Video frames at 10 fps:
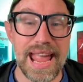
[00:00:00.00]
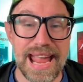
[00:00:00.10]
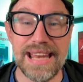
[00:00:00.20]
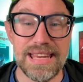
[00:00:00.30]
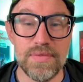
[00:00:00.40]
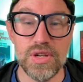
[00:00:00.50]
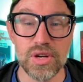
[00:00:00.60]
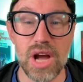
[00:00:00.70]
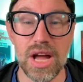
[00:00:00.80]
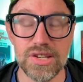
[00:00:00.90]
and even your
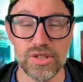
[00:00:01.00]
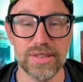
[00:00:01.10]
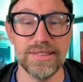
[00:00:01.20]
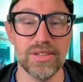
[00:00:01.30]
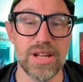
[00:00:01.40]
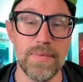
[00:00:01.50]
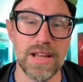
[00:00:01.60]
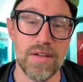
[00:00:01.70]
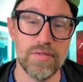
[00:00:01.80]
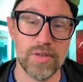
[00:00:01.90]
constructs that are coming
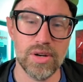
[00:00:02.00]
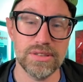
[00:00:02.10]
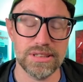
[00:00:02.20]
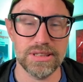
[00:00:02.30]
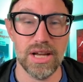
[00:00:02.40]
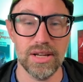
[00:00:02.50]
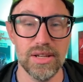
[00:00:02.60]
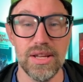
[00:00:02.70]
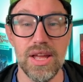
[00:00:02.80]
off of Urza Saga.